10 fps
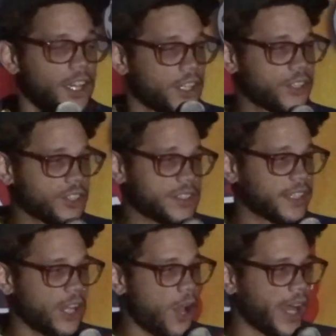You're just
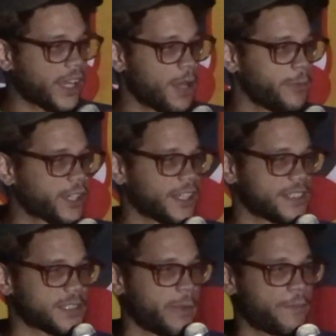like, oh, I come here because
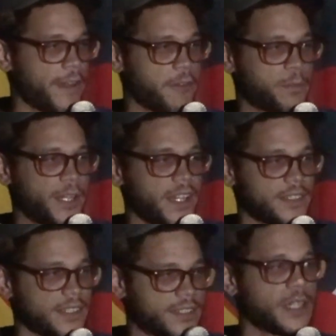it's my favorite place.
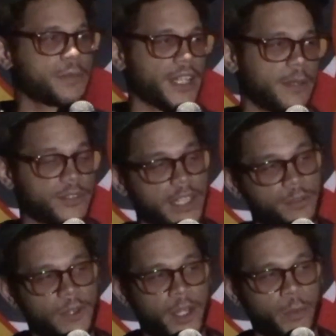And sometimes they
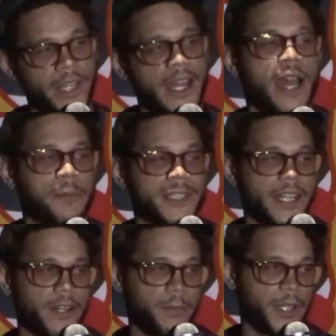have right-wing
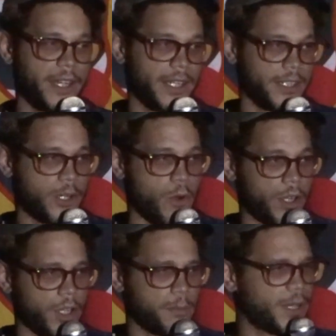commentary playing in the
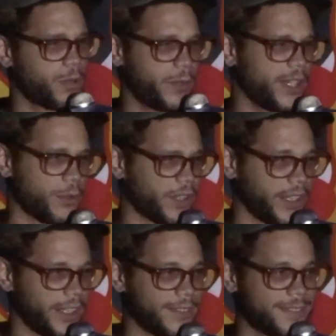corner. But we don't
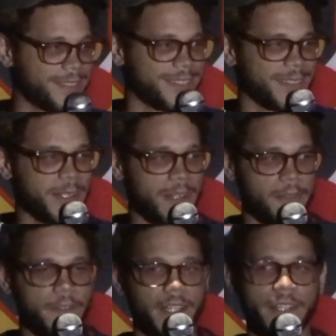really
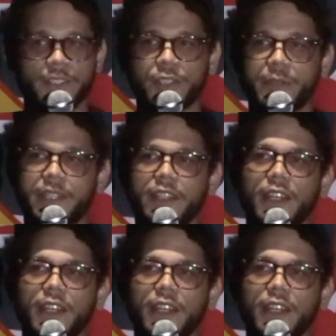feed into it.